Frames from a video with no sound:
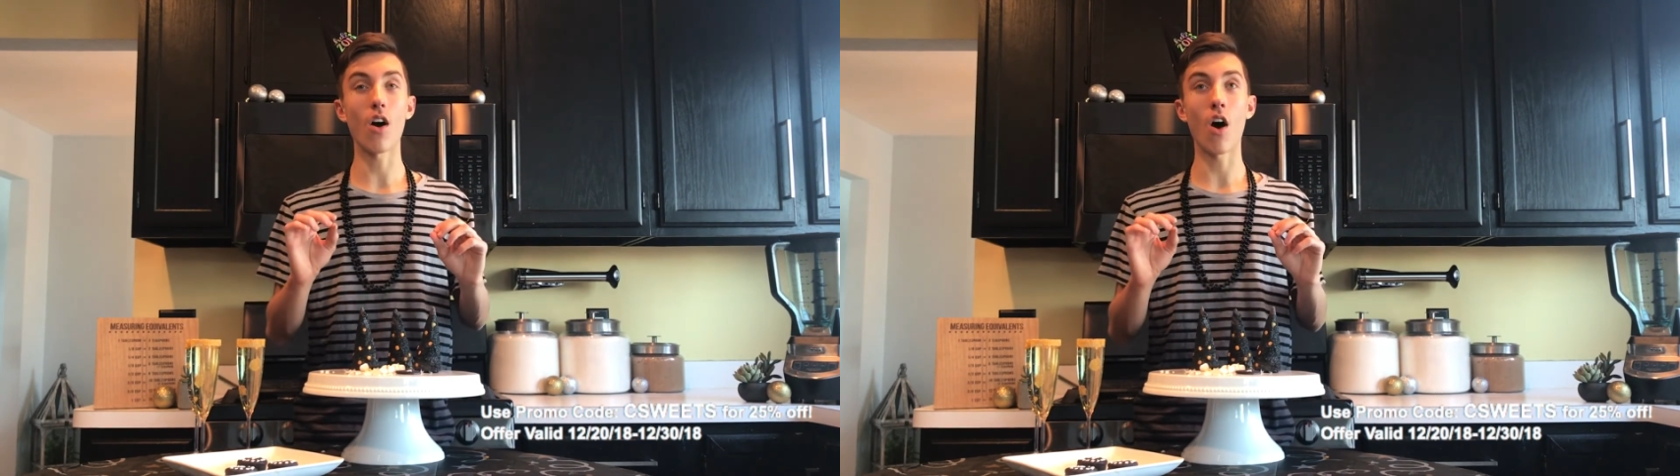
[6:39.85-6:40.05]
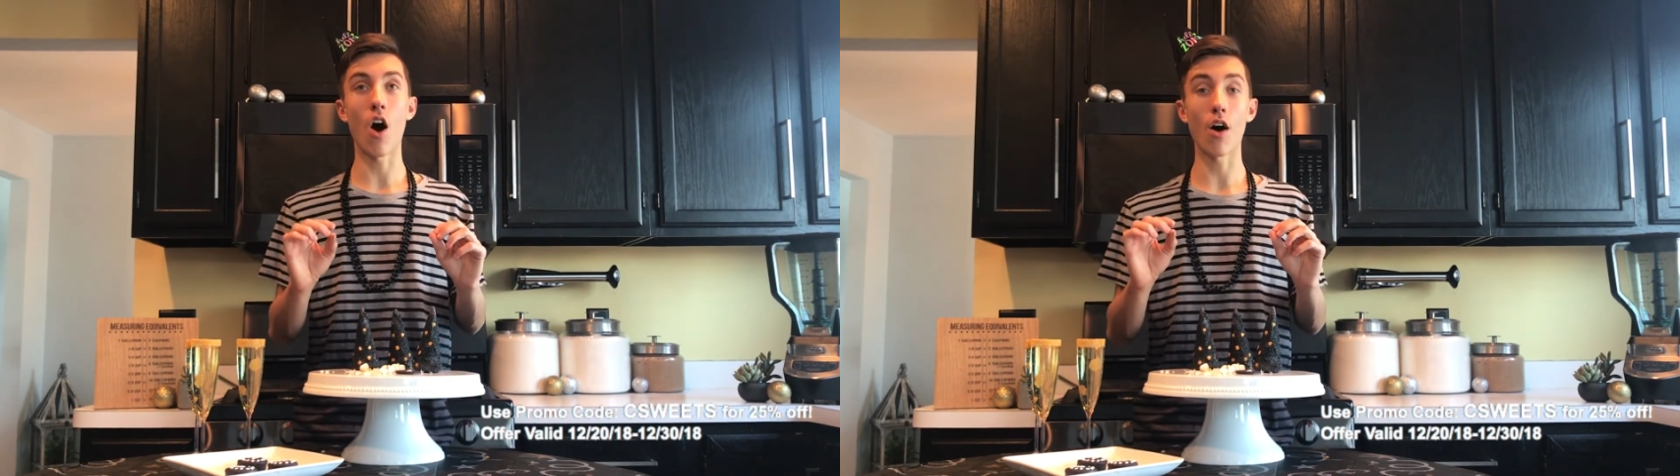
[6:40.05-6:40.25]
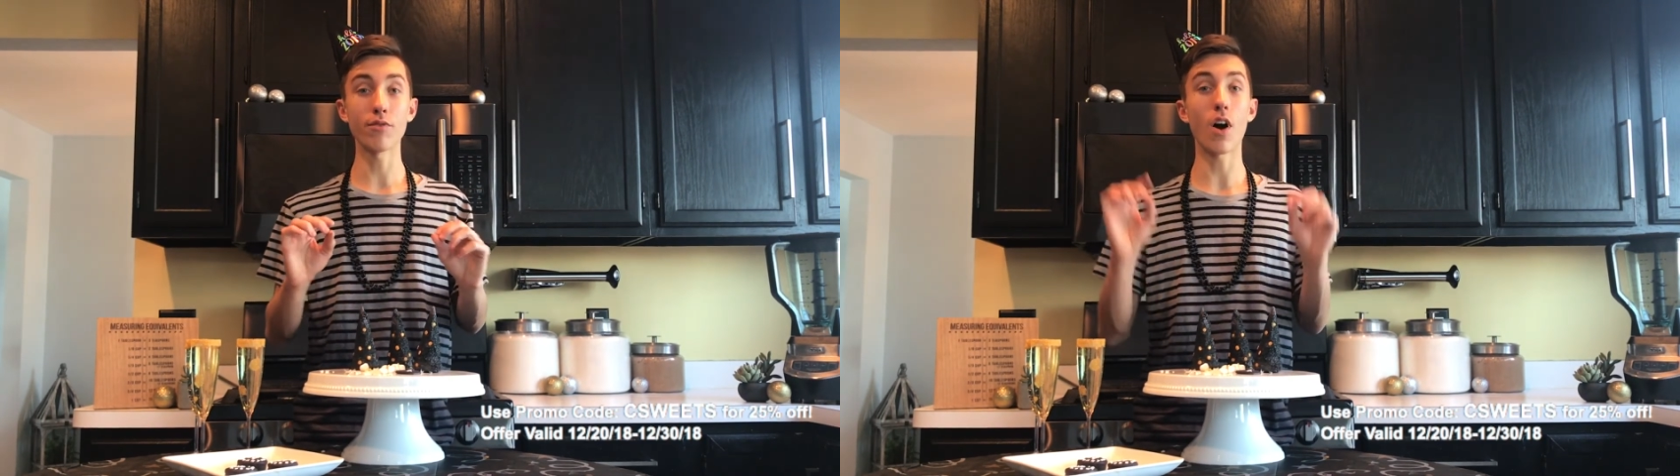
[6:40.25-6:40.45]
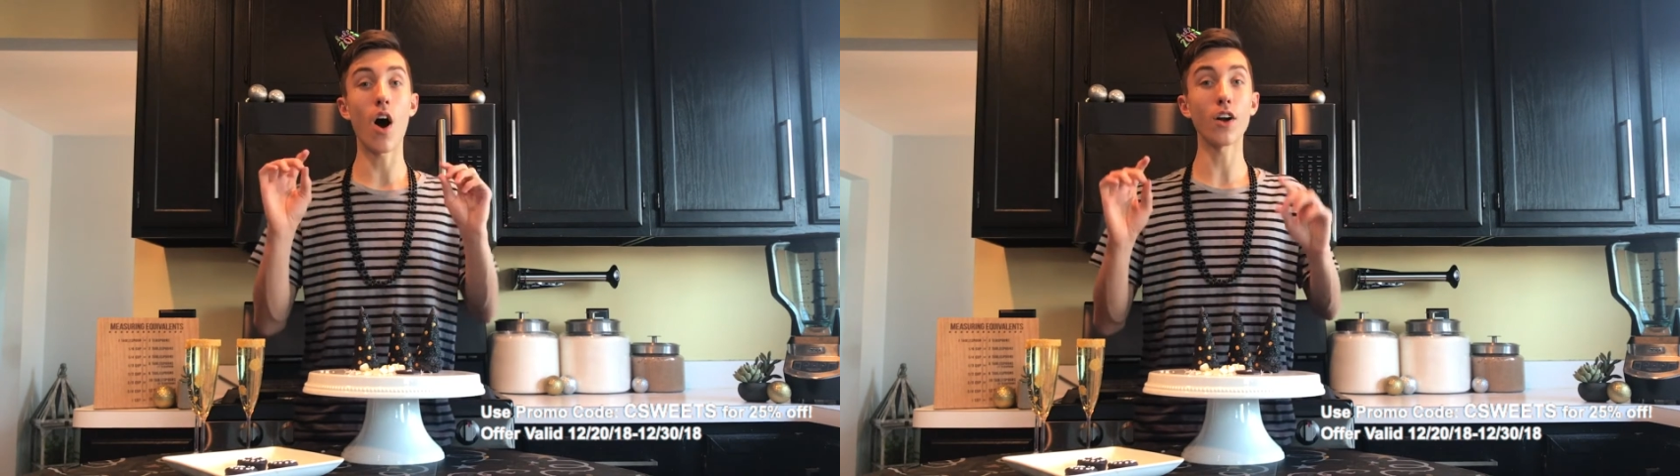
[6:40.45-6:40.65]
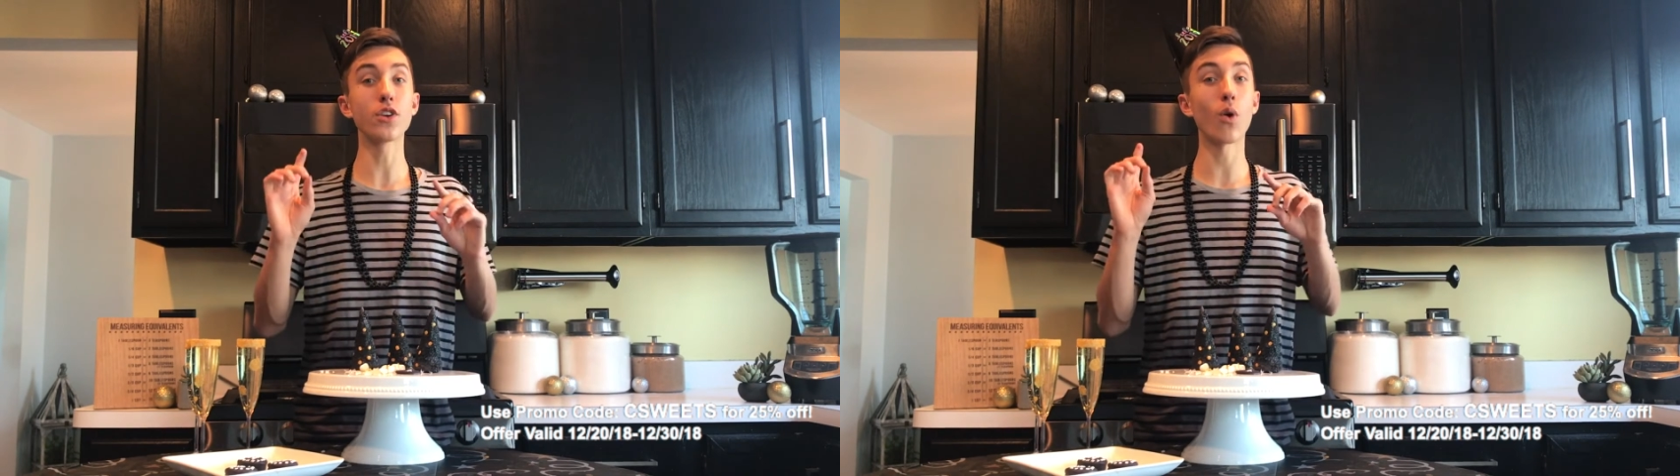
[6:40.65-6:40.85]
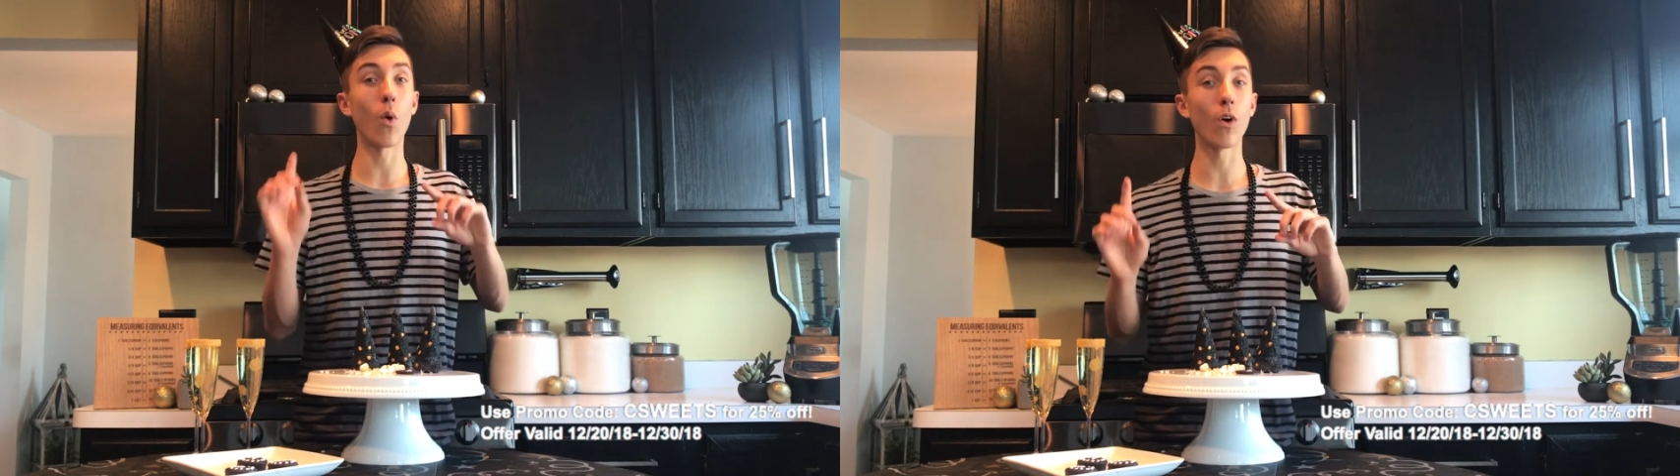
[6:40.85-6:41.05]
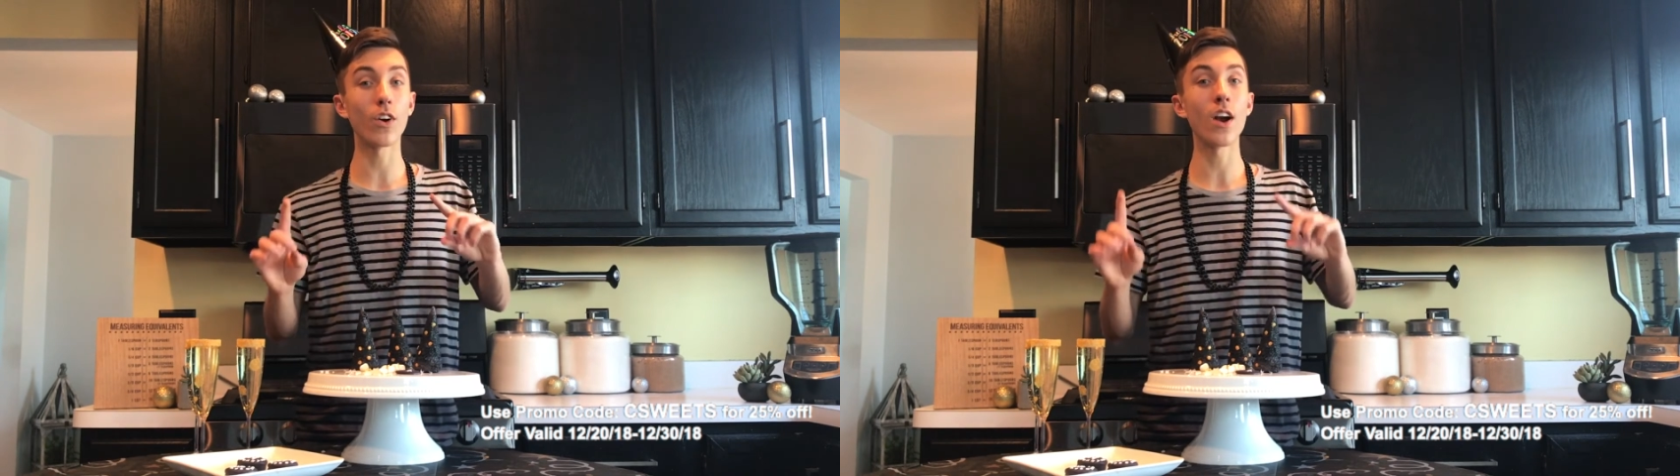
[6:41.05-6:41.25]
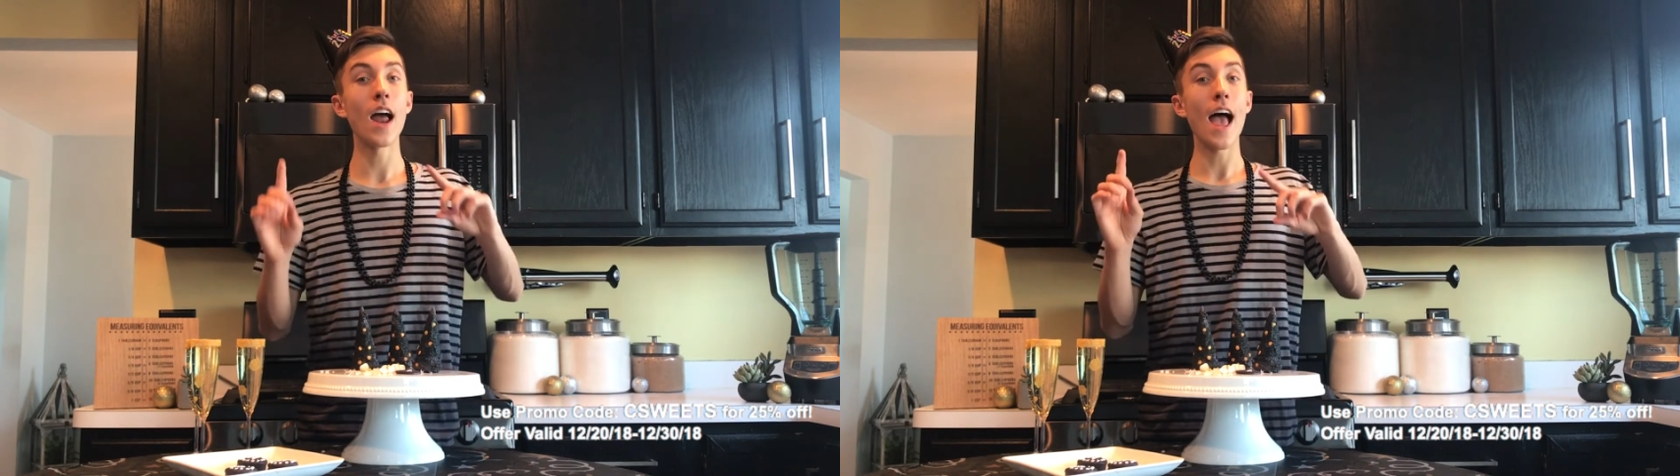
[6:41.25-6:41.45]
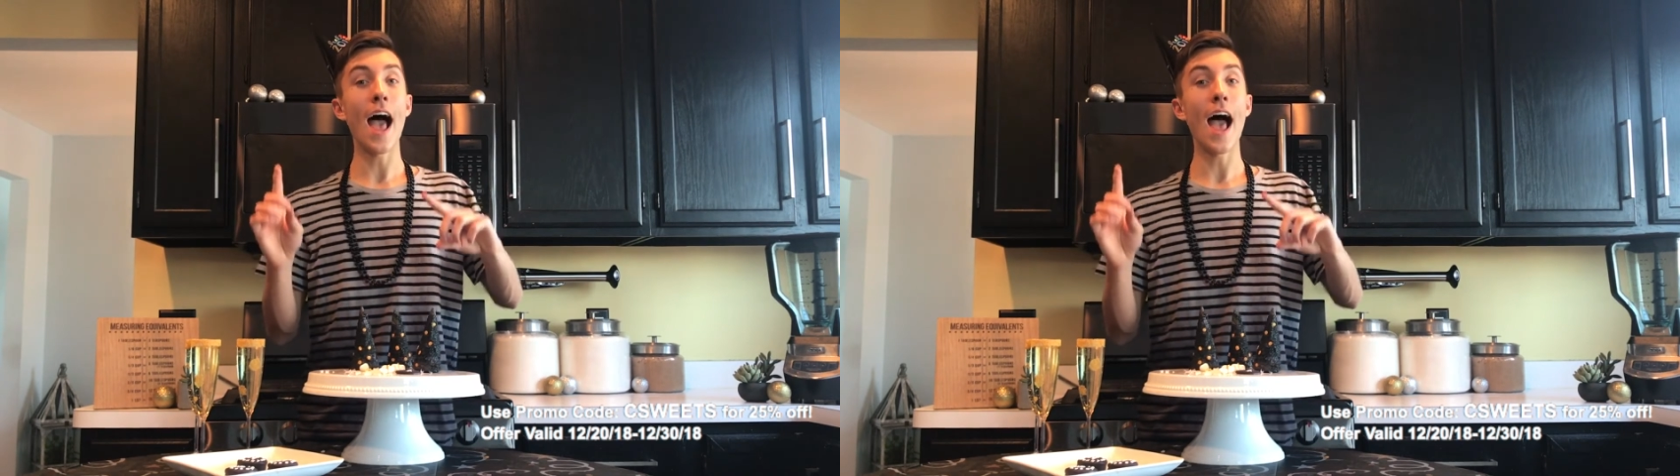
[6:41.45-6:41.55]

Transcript: off on your order